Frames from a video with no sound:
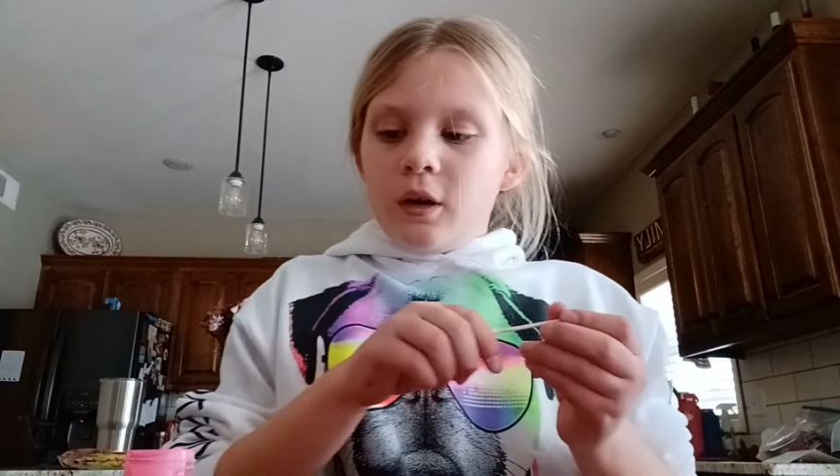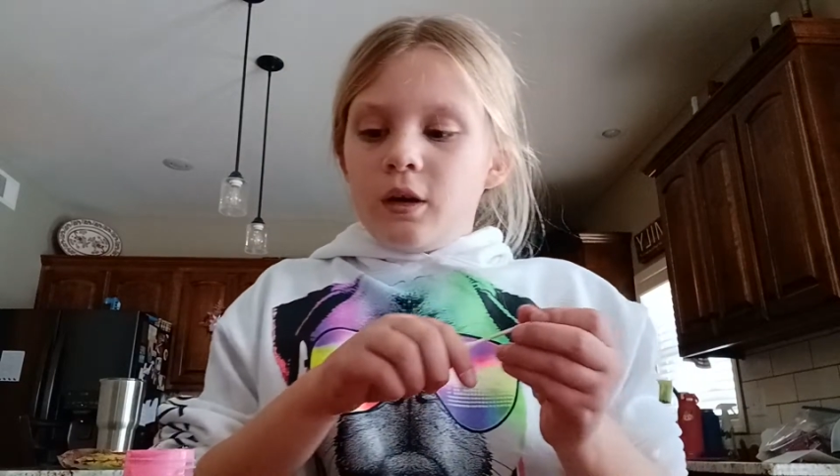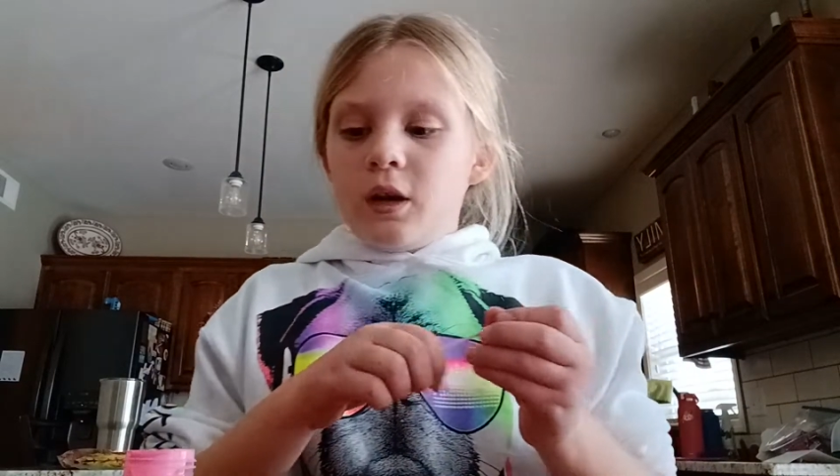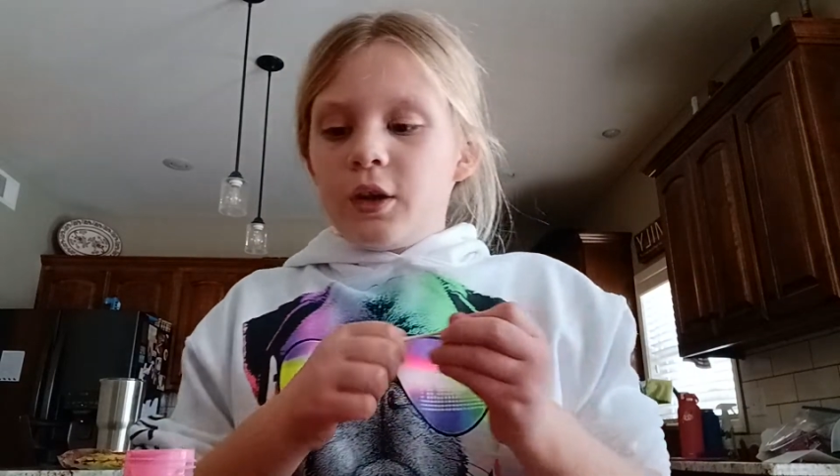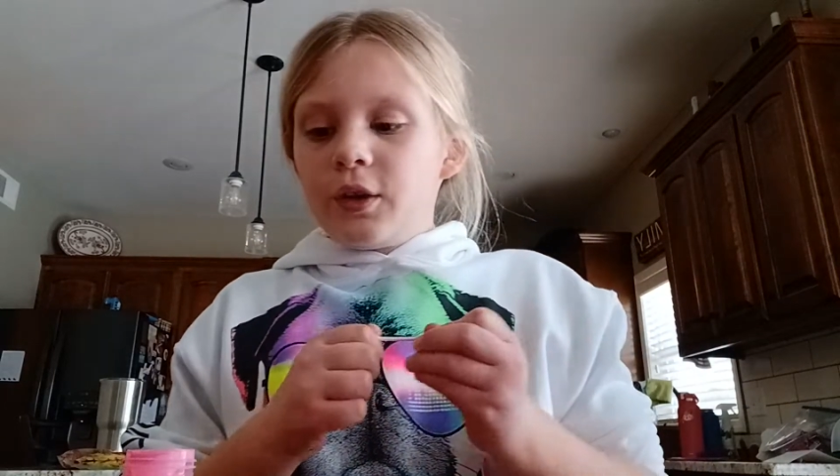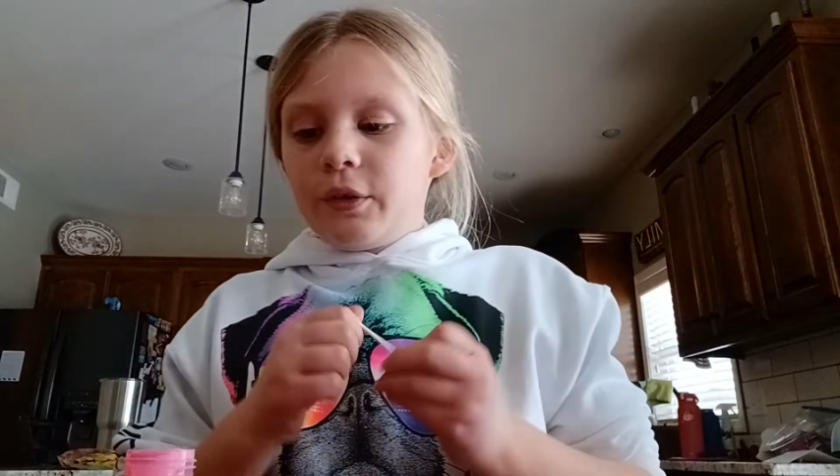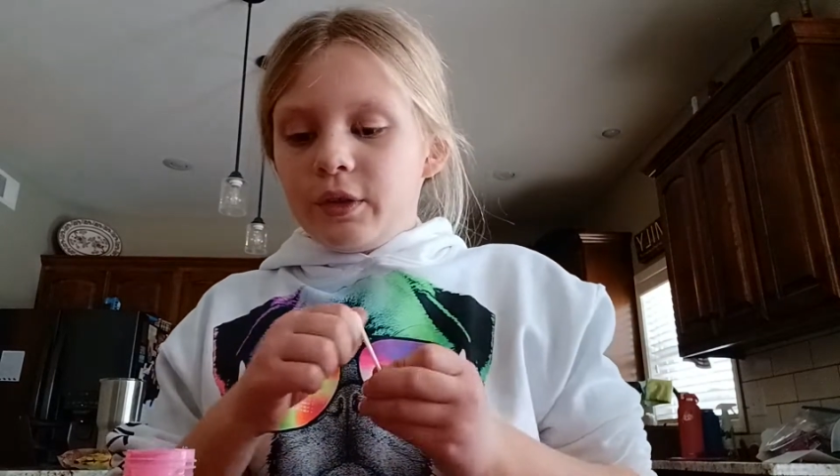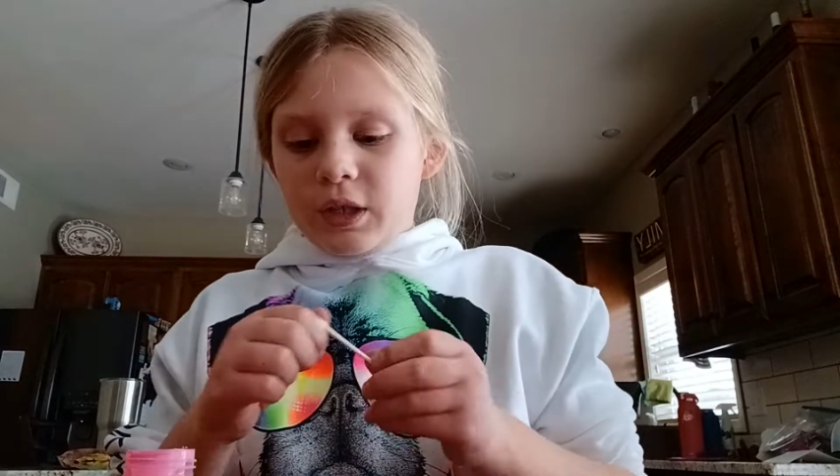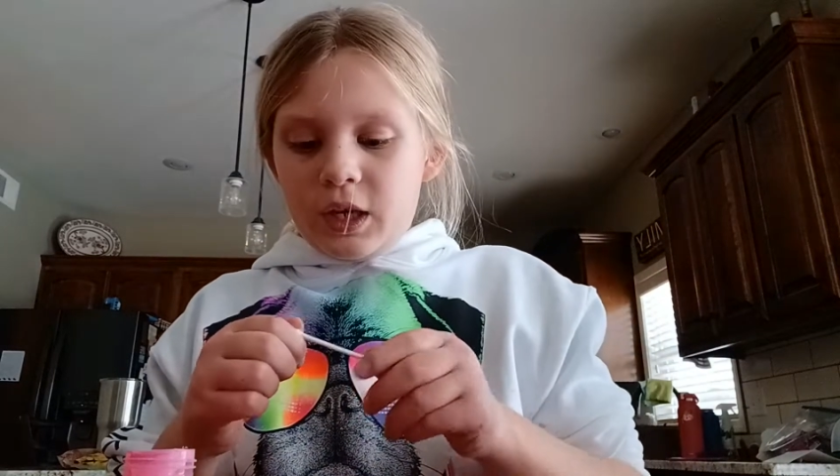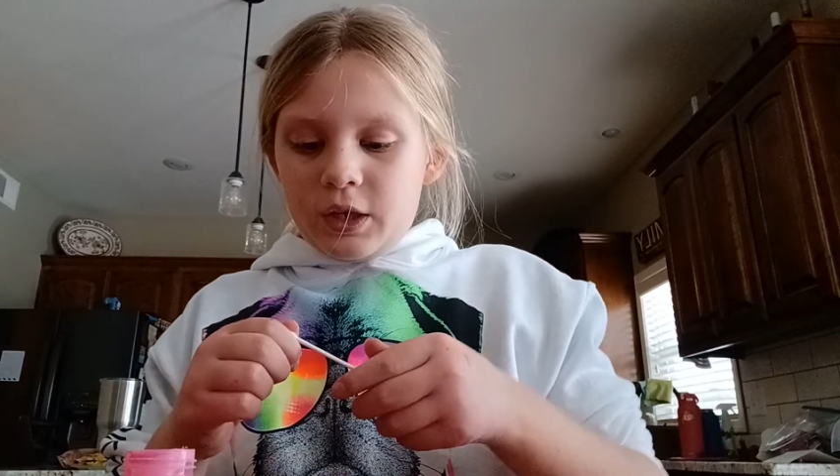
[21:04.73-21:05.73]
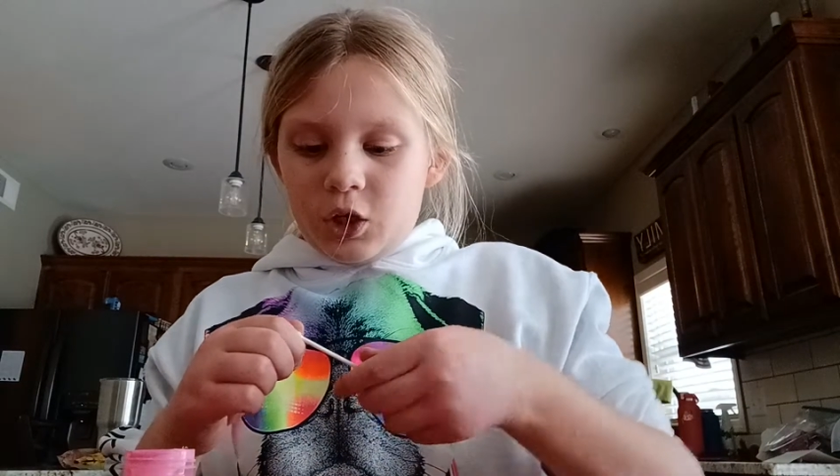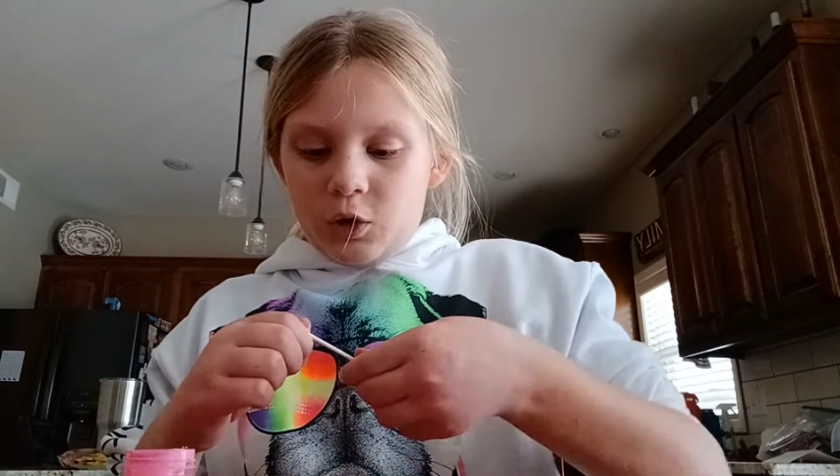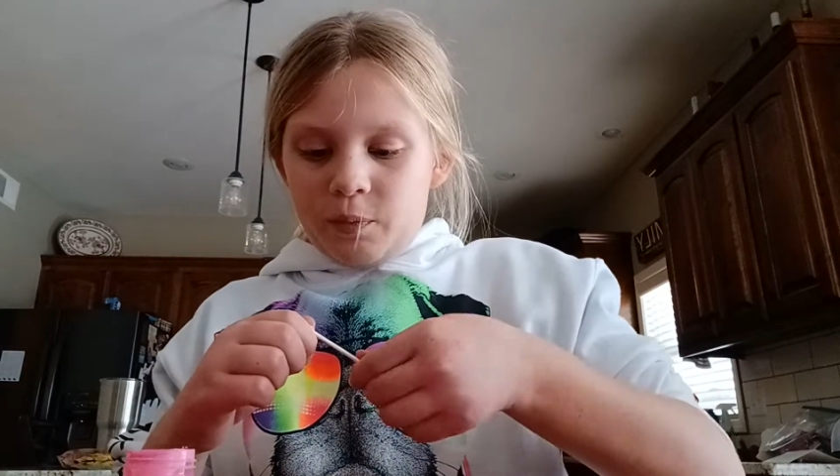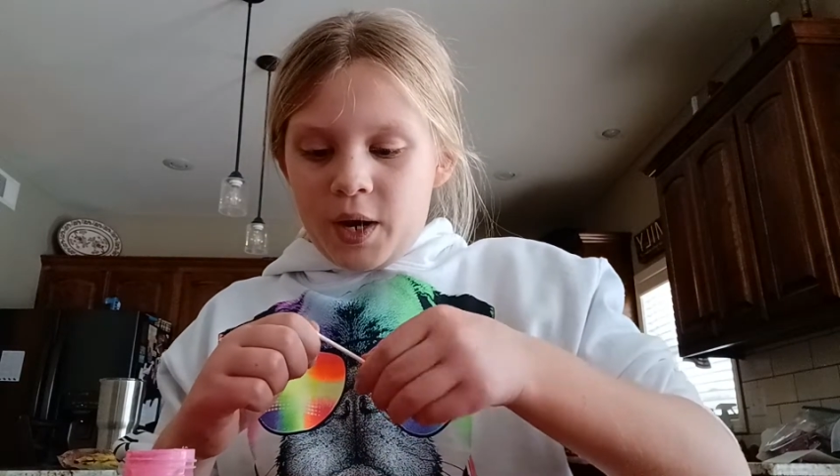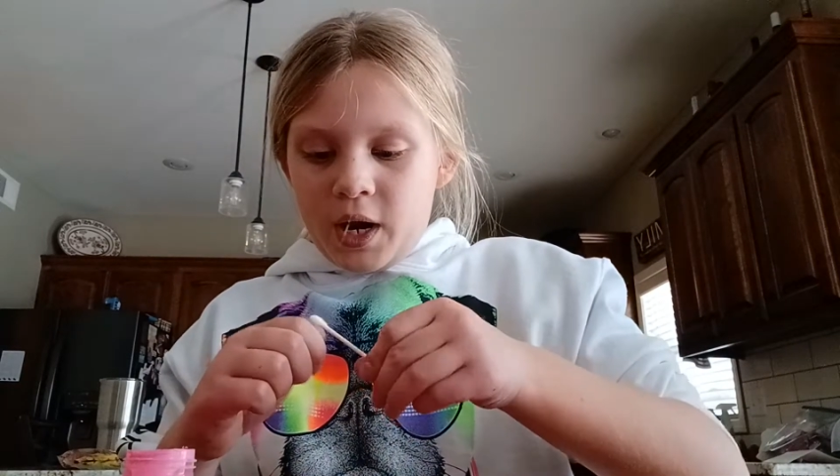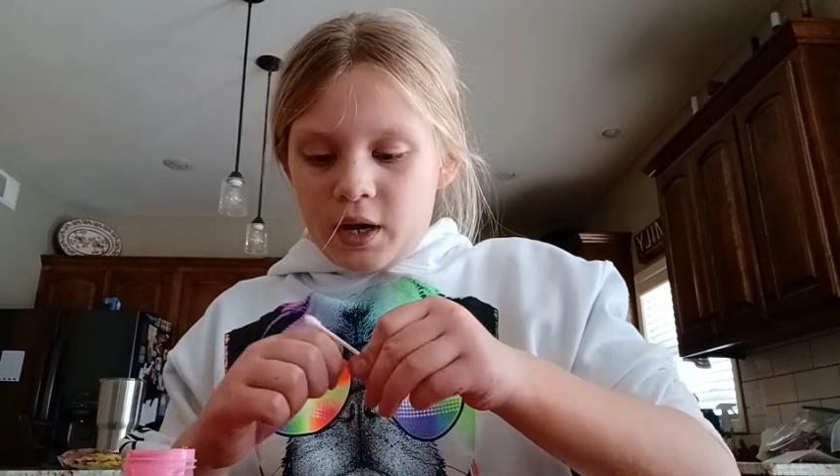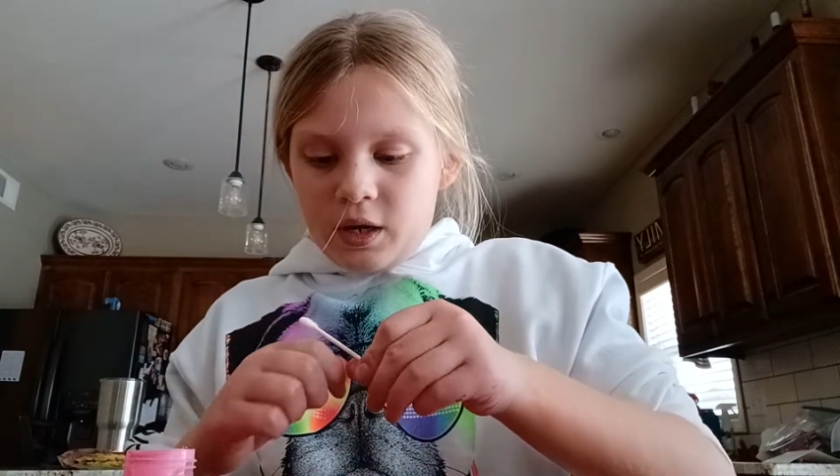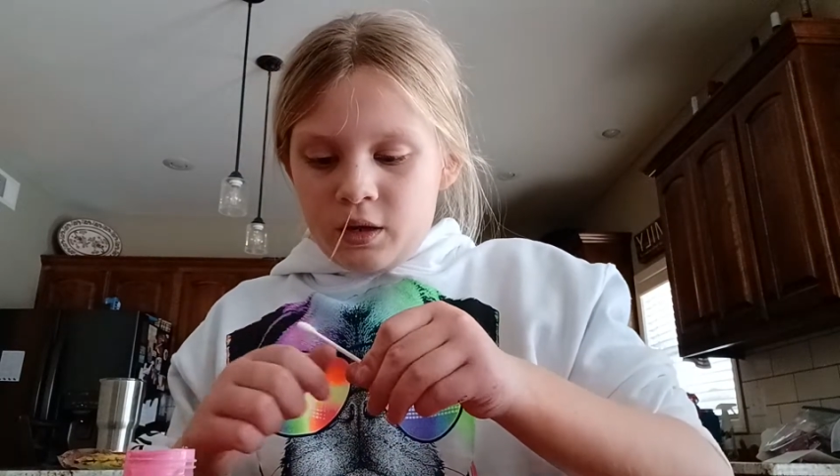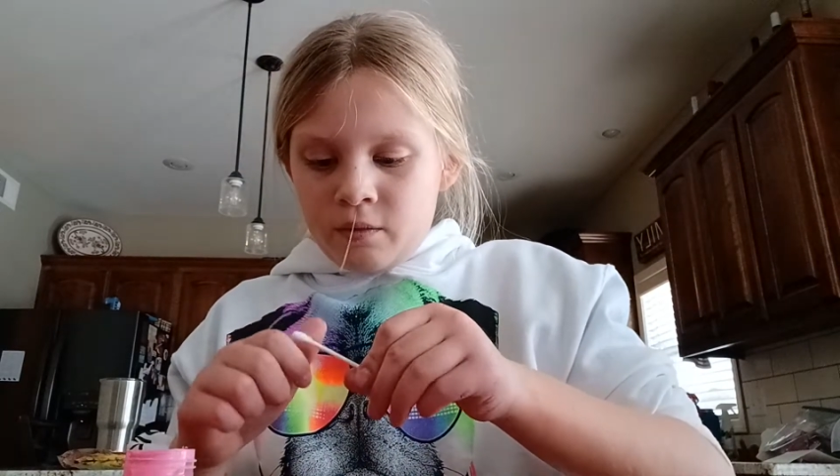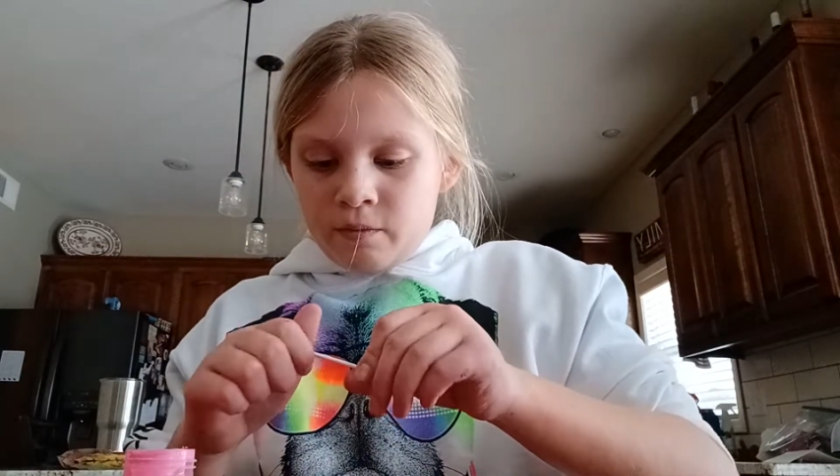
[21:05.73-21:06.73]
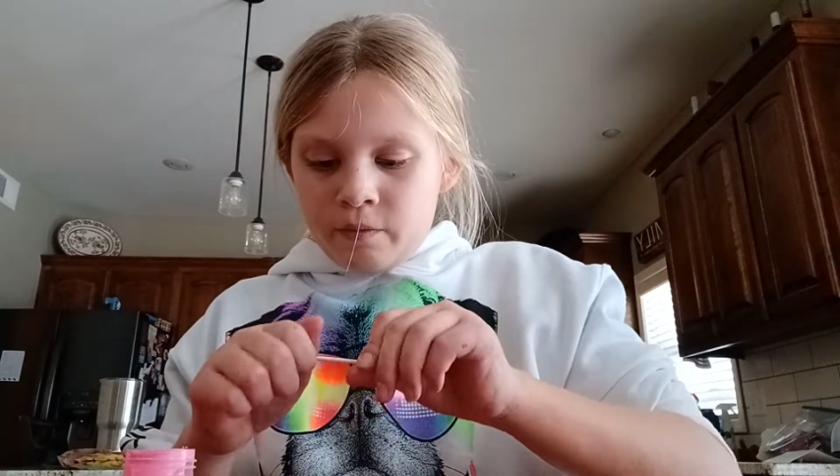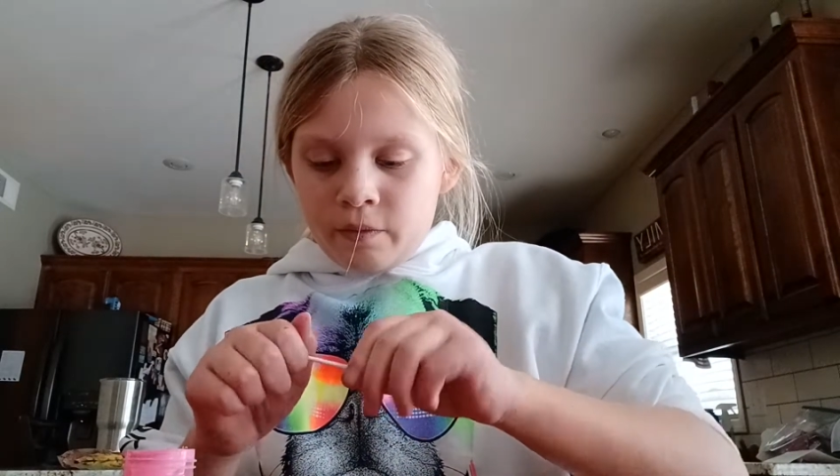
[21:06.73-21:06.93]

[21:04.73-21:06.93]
Now you're going to get your paint,